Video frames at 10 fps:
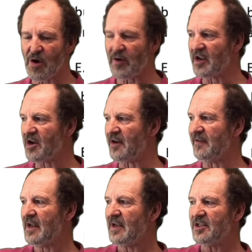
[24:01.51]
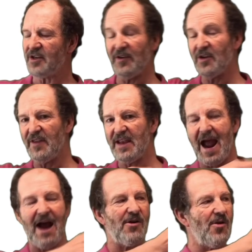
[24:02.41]
a curve. So if you look at the
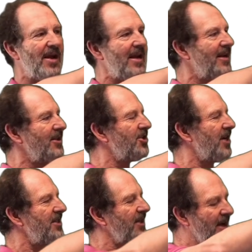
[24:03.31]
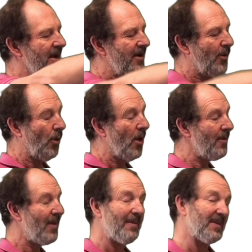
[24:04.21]
arrow here illustrating, although it
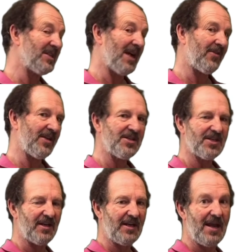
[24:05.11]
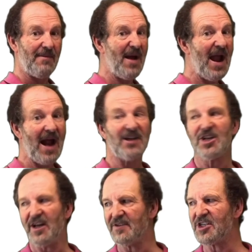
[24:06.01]
might be southeasterly, it may
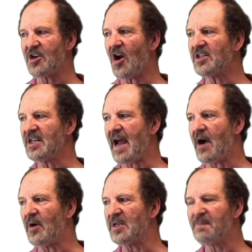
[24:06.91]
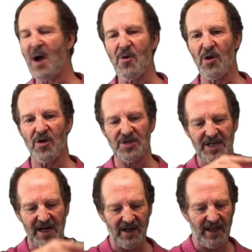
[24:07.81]
actually have started out as polar
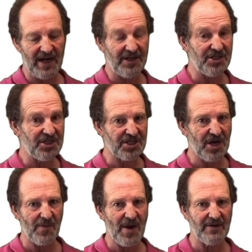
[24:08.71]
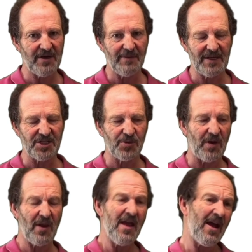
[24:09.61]
continental air, and it's just come round in a big
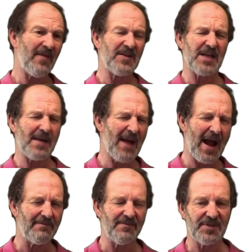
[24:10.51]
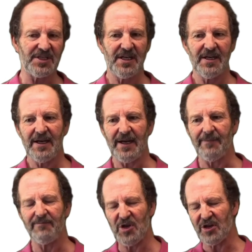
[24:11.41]
swirl. And the same happens,
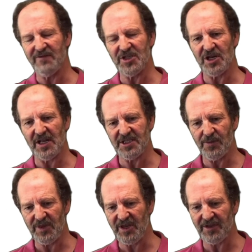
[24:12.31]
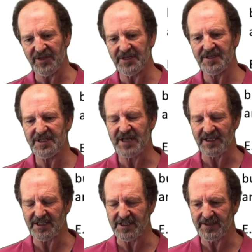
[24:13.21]
you can visualize it with the other
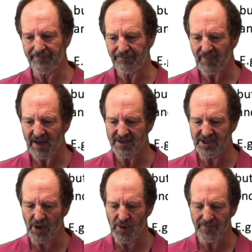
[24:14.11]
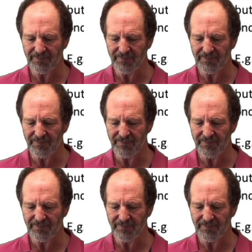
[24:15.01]
sectors. So